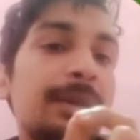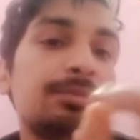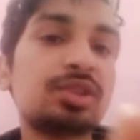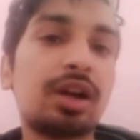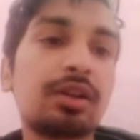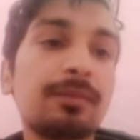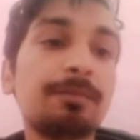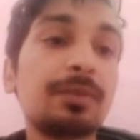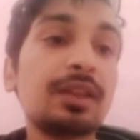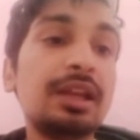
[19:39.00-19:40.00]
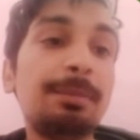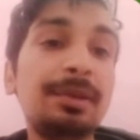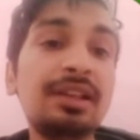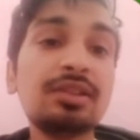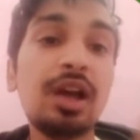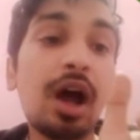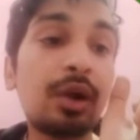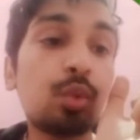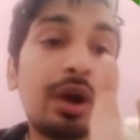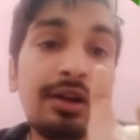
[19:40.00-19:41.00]
chart. It means
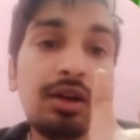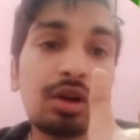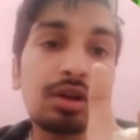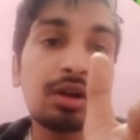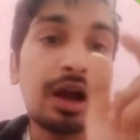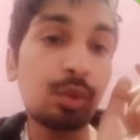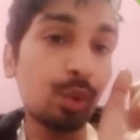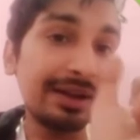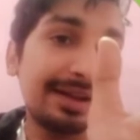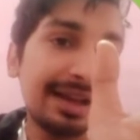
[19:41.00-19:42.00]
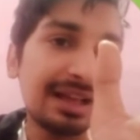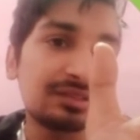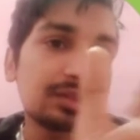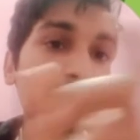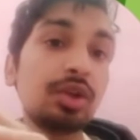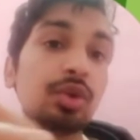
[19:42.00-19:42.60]
at one look, at one glance, you